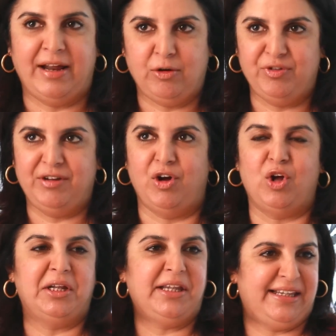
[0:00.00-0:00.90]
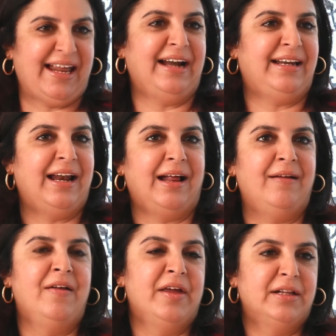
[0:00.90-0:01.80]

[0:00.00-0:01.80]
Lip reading: when we were on the set, and I